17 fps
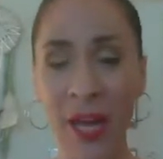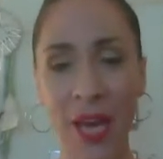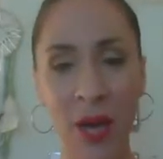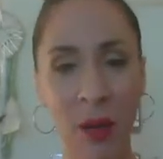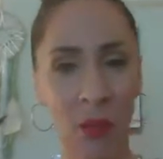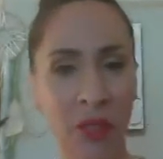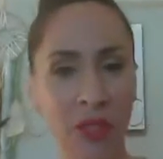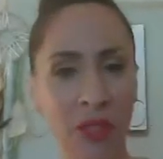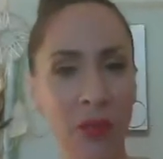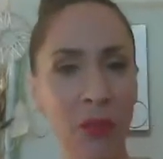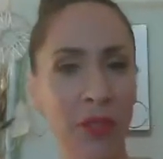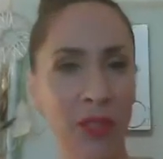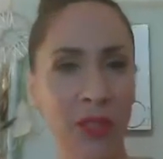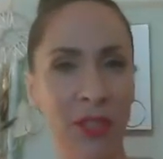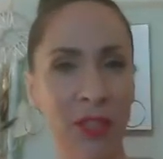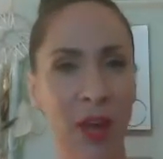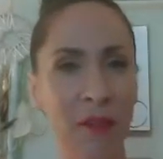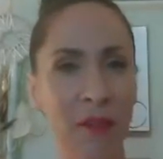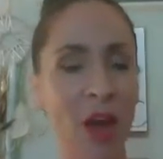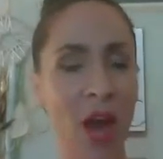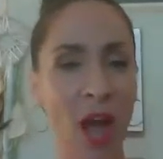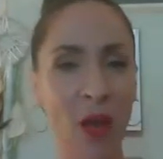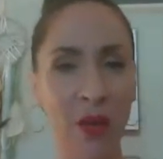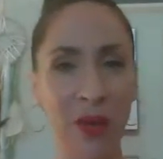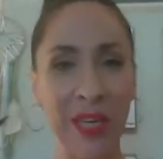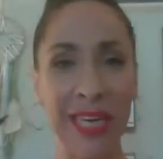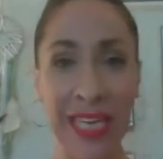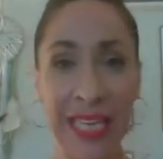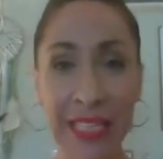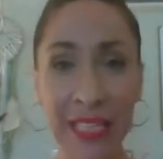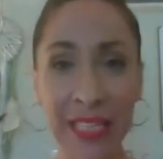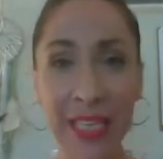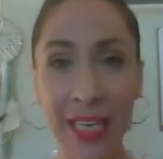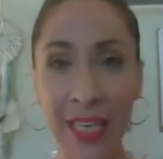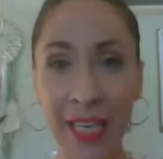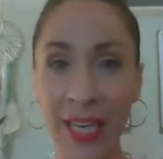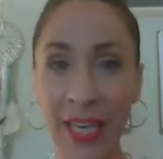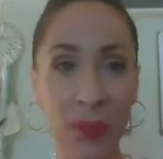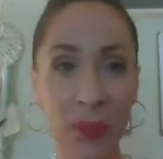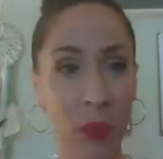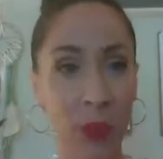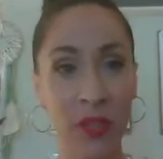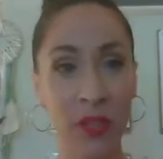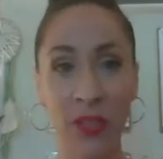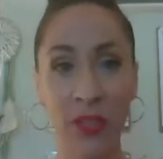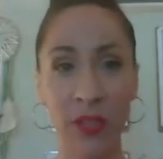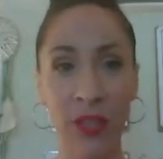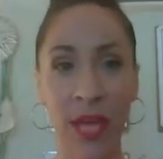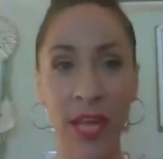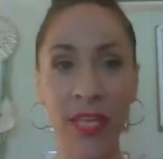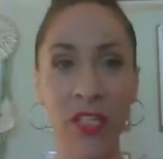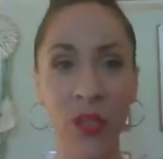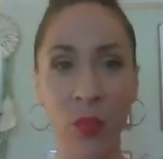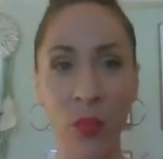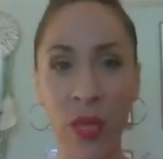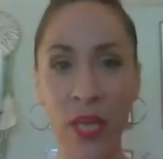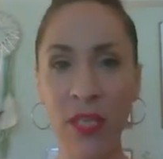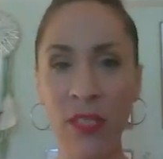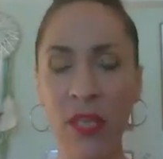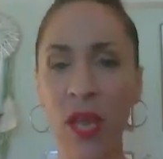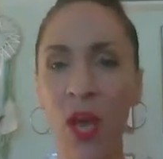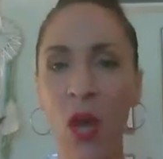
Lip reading: and once you discover how easy it is with just slight tweaks,